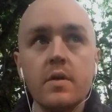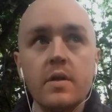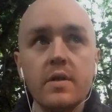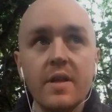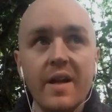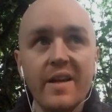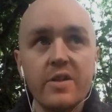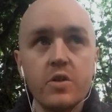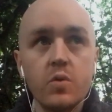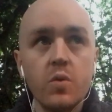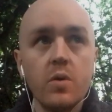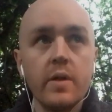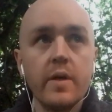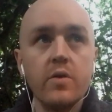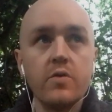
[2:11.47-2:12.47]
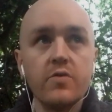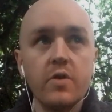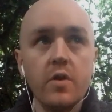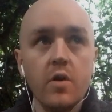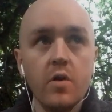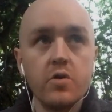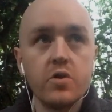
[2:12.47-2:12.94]
intellectual, out of
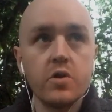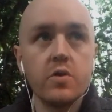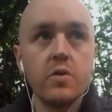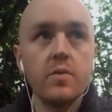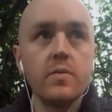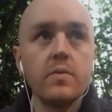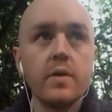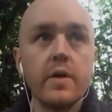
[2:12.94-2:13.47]
the logical,